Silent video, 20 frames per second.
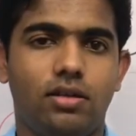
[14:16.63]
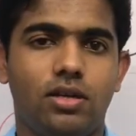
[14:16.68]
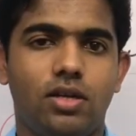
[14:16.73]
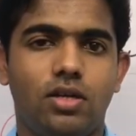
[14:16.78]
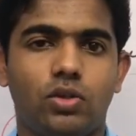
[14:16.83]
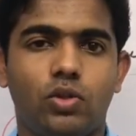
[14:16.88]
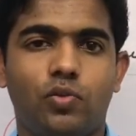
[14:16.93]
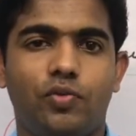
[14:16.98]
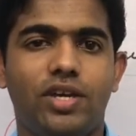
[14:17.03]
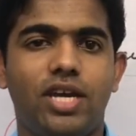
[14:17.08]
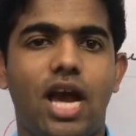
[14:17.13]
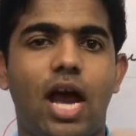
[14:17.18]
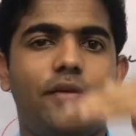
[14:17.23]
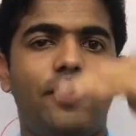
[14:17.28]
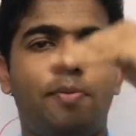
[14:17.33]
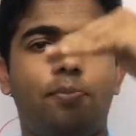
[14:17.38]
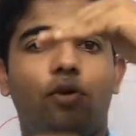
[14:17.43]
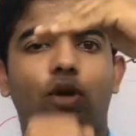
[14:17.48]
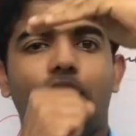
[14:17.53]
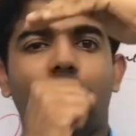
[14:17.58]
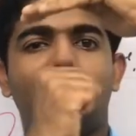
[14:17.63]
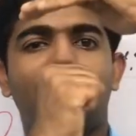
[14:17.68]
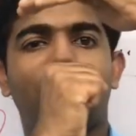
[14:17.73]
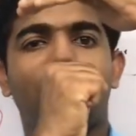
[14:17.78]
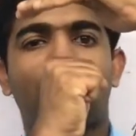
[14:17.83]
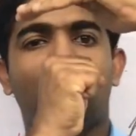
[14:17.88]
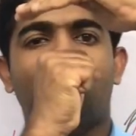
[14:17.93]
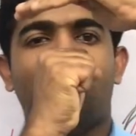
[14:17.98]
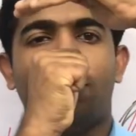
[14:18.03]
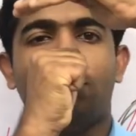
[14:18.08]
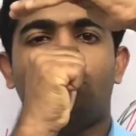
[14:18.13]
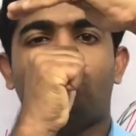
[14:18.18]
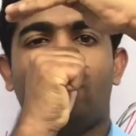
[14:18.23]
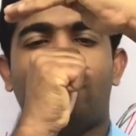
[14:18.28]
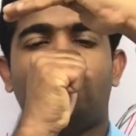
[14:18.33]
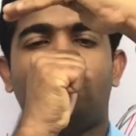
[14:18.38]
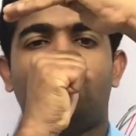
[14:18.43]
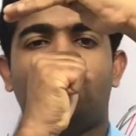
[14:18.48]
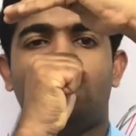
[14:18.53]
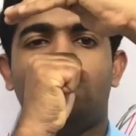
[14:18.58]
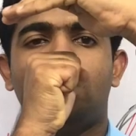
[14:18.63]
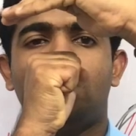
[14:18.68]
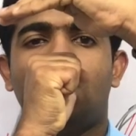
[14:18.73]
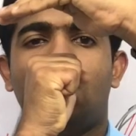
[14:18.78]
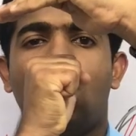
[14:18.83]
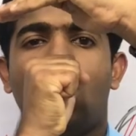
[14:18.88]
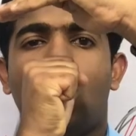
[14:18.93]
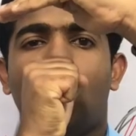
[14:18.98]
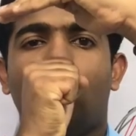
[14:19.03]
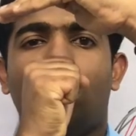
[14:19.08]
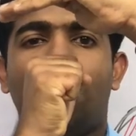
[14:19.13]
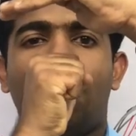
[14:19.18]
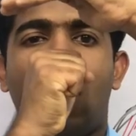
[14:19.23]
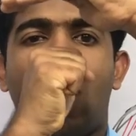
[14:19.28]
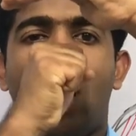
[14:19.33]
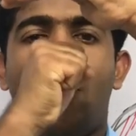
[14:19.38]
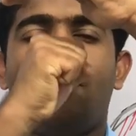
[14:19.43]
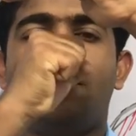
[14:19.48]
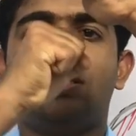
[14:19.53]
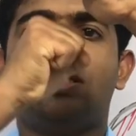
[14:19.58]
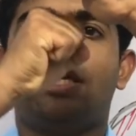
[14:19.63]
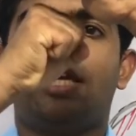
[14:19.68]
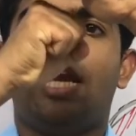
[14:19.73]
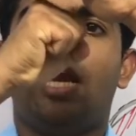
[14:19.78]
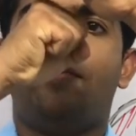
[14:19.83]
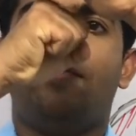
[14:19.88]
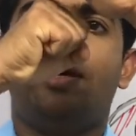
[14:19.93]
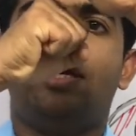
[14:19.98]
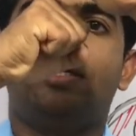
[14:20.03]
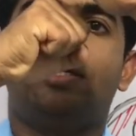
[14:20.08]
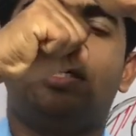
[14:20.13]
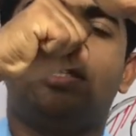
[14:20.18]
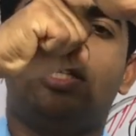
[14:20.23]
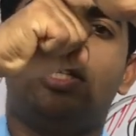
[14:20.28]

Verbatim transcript: So we have a potential space like this. When arm is elevated, the